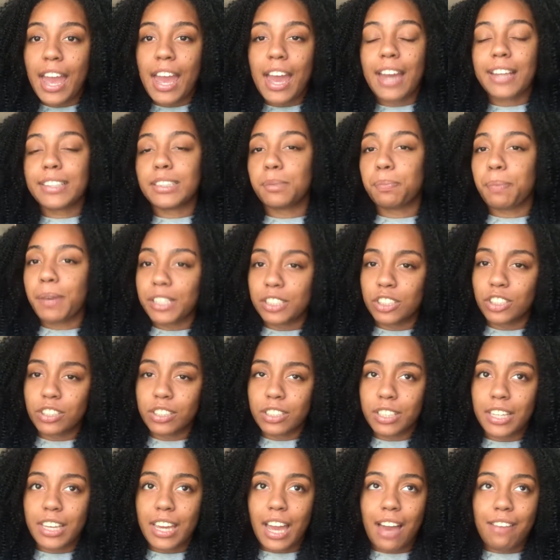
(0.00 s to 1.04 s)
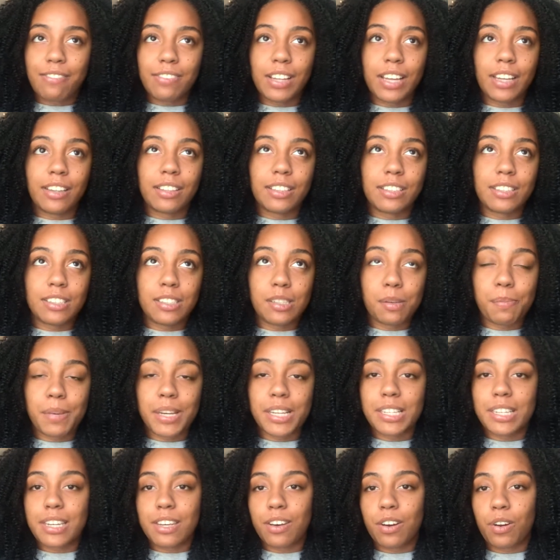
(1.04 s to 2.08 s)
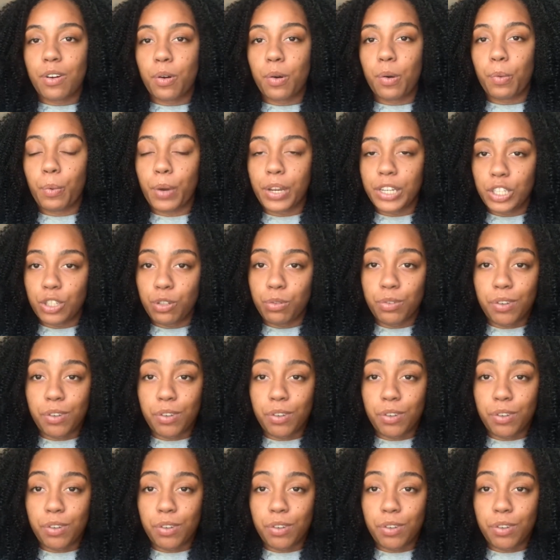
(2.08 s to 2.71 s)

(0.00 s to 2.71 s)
especially I feel like this is a big deal when you